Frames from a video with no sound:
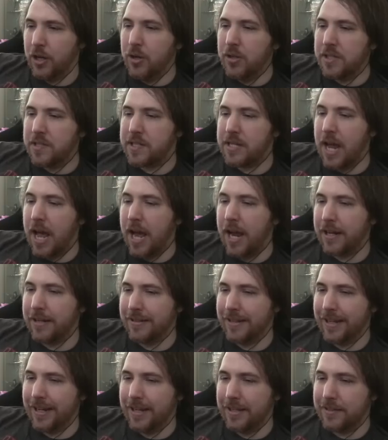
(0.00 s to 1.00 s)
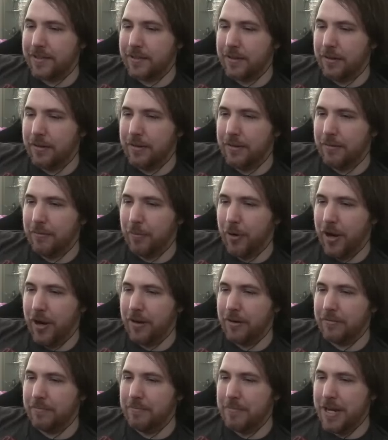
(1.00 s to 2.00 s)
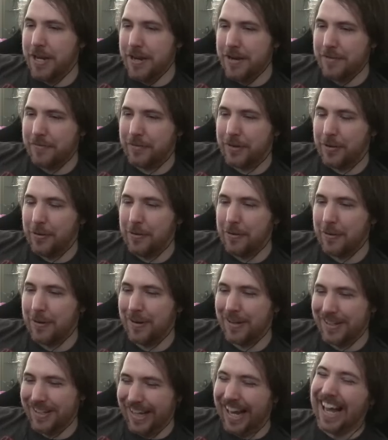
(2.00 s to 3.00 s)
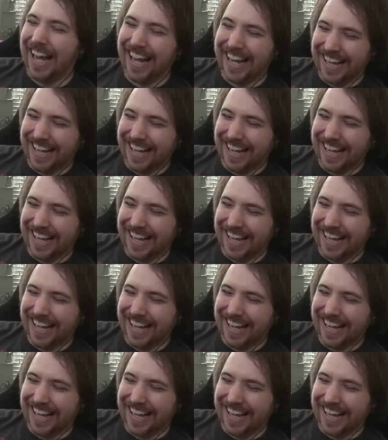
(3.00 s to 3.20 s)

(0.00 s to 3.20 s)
who designed these? Well, me, of course.